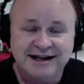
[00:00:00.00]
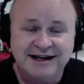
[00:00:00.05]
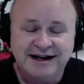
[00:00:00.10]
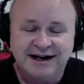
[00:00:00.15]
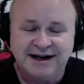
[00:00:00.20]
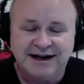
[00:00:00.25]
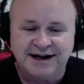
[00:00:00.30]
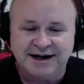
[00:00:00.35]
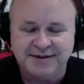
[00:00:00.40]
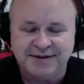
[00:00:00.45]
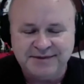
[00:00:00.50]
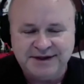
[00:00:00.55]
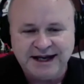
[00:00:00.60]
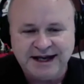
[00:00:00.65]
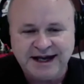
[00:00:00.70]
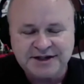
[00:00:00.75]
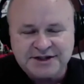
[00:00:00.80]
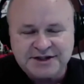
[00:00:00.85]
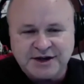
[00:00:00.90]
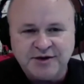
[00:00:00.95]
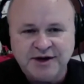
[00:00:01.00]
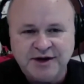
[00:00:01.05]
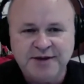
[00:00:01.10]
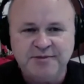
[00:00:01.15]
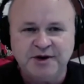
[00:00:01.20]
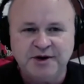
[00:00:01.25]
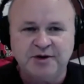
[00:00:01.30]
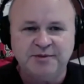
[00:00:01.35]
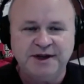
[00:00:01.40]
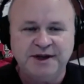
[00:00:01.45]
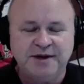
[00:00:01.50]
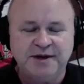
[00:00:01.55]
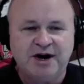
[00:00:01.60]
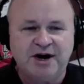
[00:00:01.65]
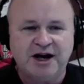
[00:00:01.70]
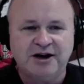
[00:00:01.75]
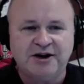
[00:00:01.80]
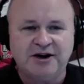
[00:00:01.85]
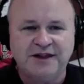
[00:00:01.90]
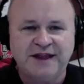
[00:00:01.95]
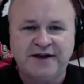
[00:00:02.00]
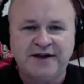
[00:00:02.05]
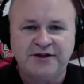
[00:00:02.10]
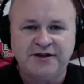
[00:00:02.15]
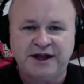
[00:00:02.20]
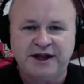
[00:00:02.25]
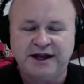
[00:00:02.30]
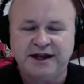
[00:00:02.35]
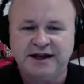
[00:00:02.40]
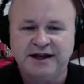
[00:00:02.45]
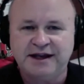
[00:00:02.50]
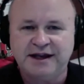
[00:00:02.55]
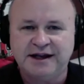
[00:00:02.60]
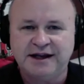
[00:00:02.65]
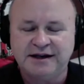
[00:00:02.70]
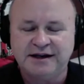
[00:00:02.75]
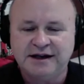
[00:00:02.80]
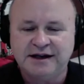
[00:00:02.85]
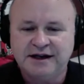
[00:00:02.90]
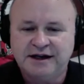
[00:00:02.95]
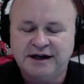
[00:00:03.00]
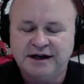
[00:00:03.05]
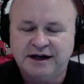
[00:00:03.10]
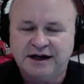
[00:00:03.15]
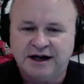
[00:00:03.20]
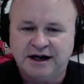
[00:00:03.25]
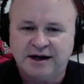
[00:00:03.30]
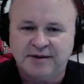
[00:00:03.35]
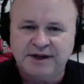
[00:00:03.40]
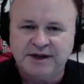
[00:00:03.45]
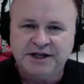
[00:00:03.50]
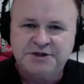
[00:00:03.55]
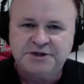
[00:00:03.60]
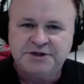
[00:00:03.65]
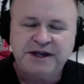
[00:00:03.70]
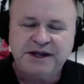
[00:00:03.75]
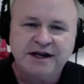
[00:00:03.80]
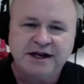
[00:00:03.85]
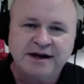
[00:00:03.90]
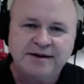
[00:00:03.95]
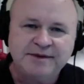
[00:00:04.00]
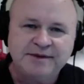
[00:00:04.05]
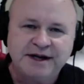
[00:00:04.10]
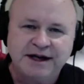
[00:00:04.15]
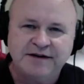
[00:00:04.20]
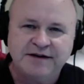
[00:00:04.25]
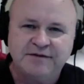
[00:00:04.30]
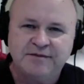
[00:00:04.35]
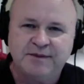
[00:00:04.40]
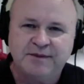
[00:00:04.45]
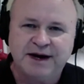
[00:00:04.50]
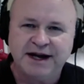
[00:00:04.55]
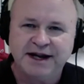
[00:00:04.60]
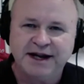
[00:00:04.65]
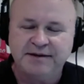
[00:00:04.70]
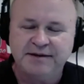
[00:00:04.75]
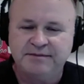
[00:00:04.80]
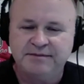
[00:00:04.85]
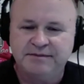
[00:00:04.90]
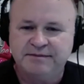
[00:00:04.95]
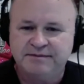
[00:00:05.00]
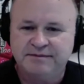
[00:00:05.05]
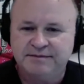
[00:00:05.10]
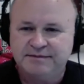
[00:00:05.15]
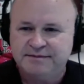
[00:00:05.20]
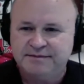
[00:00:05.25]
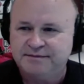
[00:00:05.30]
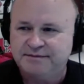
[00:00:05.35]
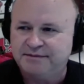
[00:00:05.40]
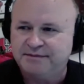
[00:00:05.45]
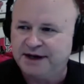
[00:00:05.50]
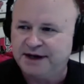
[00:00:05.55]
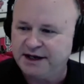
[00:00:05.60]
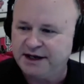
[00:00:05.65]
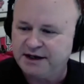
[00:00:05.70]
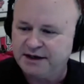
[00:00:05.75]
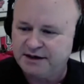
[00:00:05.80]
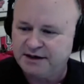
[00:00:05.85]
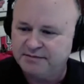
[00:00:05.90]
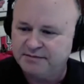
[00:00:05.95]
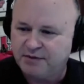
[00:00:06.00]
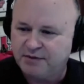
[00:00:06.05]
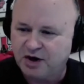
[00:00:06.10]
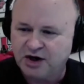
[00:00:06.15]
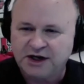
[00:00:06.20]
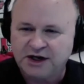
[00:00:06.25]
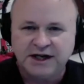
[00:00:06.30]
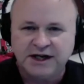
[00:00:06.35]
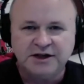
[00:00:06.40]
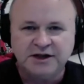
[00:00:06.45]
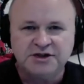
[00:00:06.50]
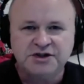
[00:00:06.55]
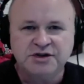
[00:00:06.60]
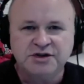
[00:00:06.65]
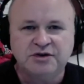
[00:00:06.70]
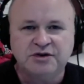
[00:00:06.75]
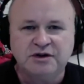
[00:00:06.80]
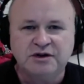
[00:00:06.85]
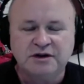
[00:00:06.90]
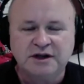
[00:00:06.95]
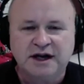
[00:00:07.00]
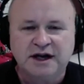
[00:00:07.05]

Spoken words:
Yeah, so he built me a model of that thing, and it's become kind of my marketing tool.